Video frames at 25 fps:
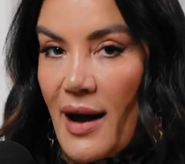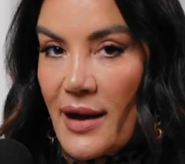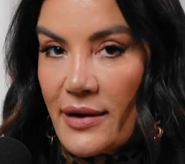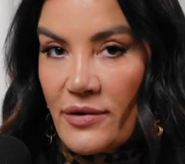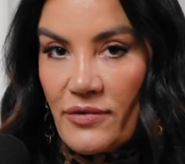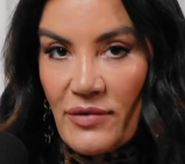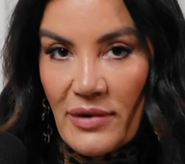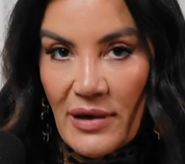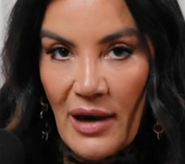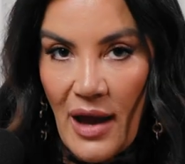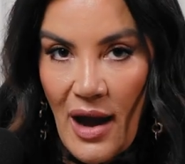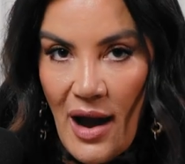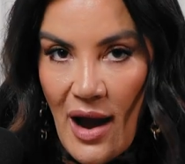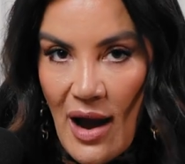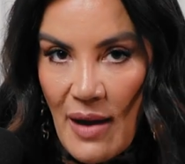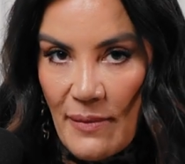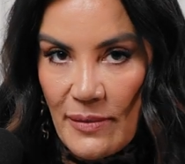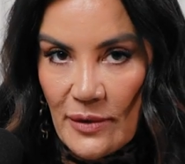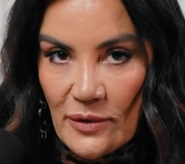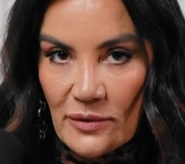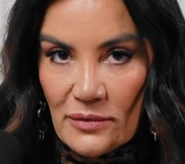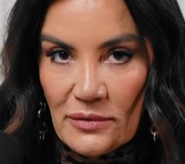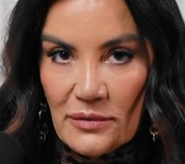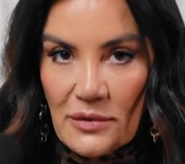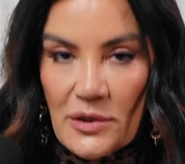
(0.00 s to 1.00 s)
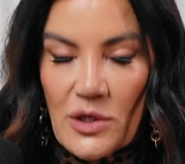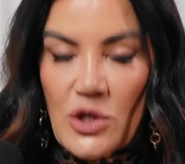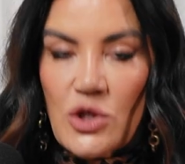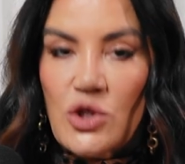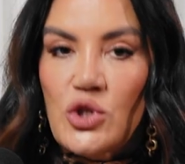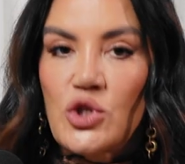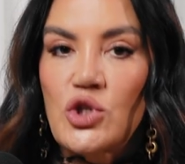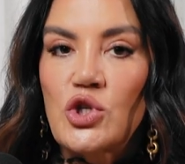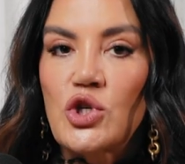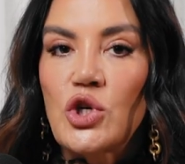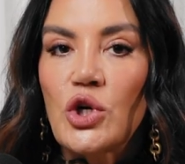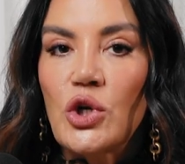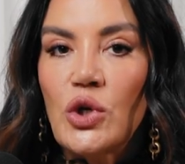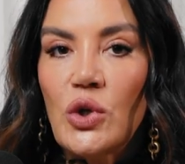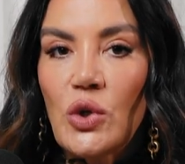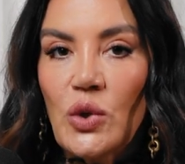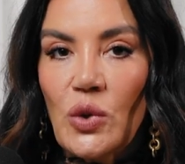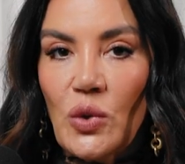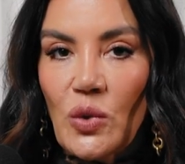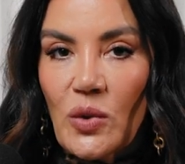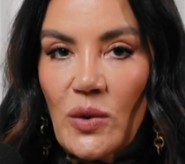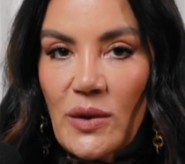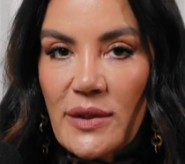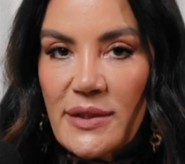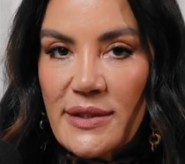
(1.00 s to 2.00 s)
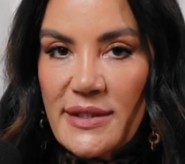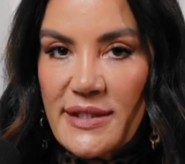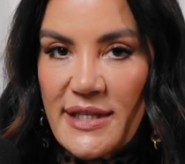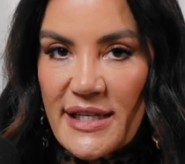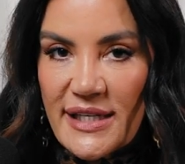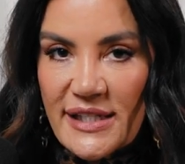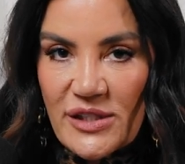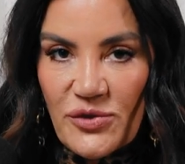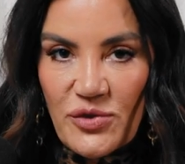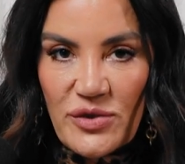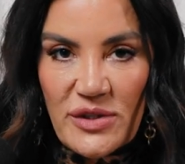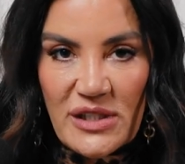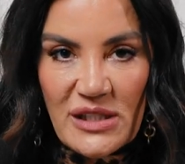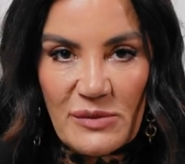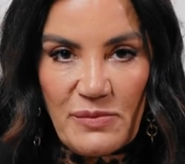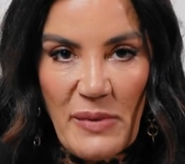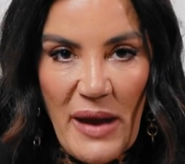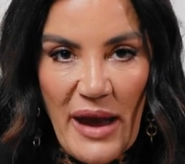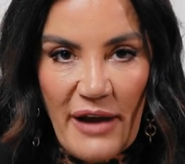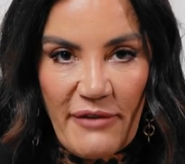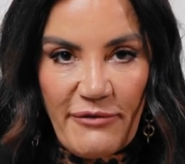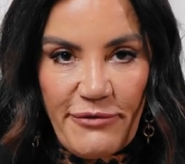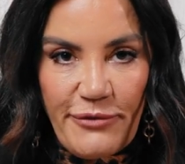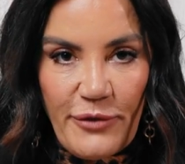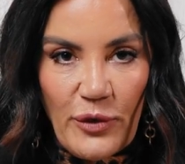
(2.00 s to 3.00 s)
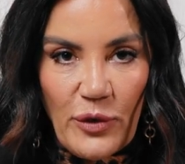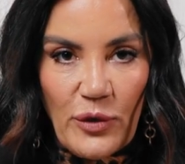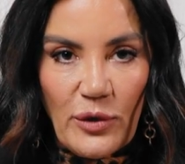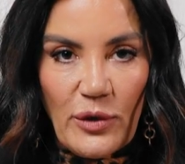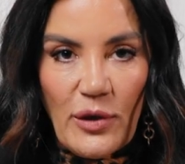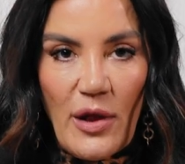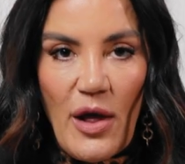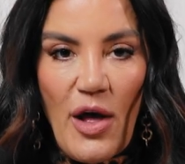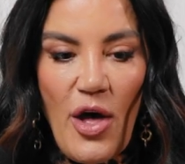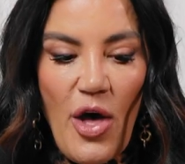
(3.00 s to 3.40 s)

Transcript: unreliable. 2, disrespectful.